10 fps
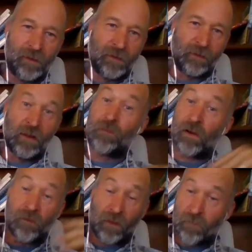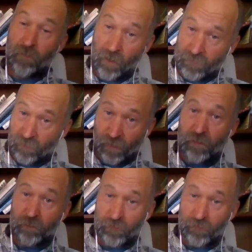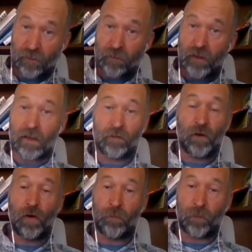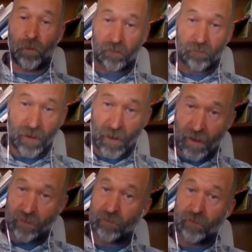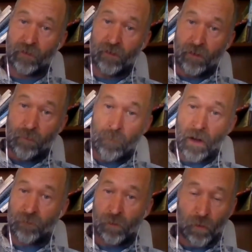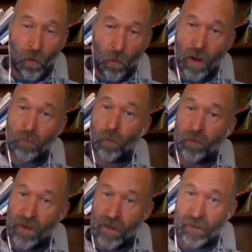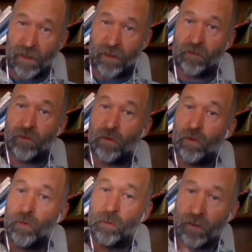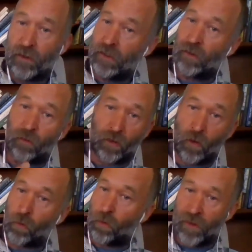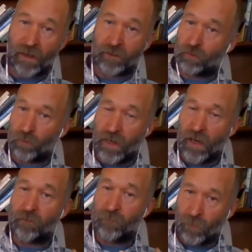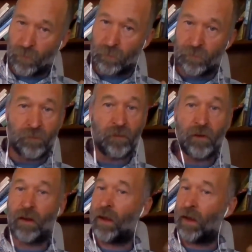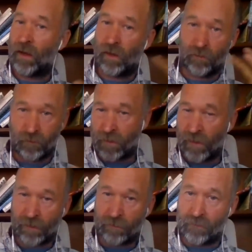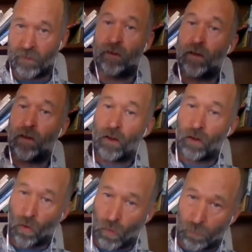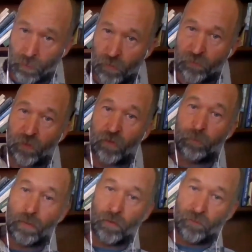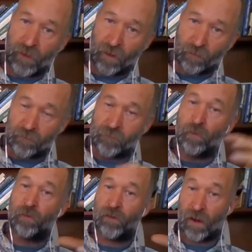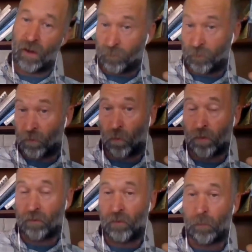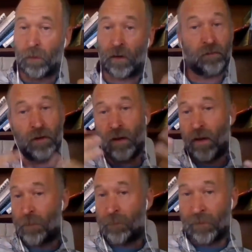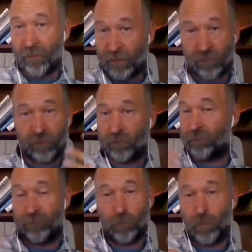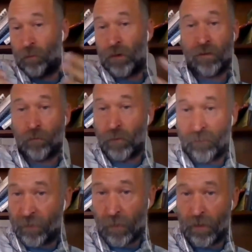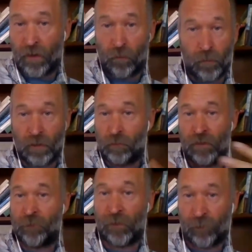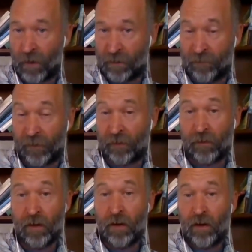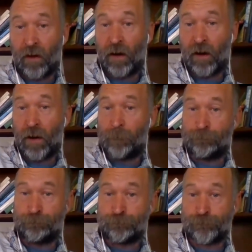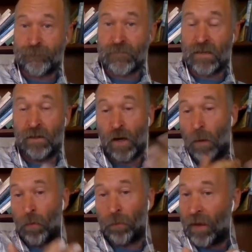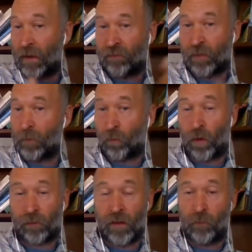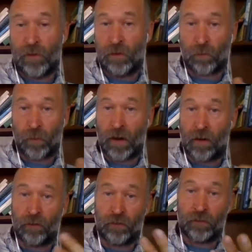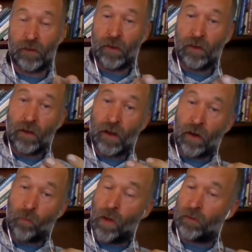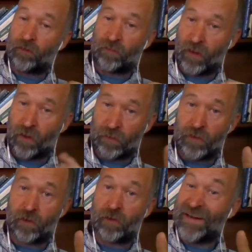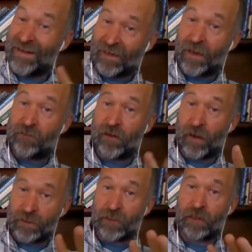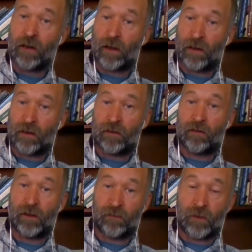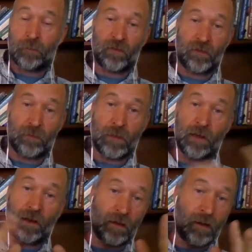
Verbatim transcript: live live a healthier lifestyle and so for us at manna food co-op who are dedicated to you know local natural and organic foods and connecting local producers producing healthy foods together with local consumers i mean that's we we, we fit the bill where we fit right in there um, you couple with that some of the work that we do around uh, wellness and healthier eating education. And it, it seems to be a,